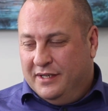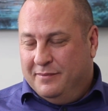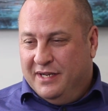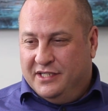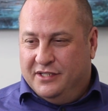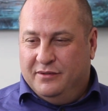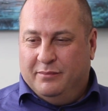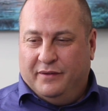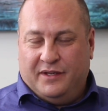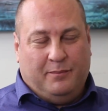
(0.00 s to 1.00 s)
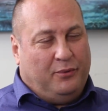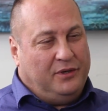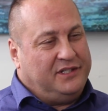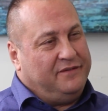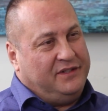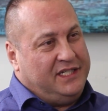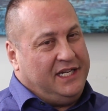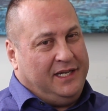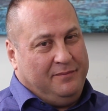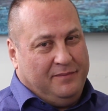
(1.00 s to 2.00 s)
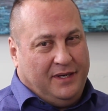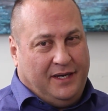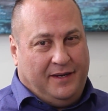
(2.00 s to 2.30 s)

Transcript: wanted to mention too about the importance of a team.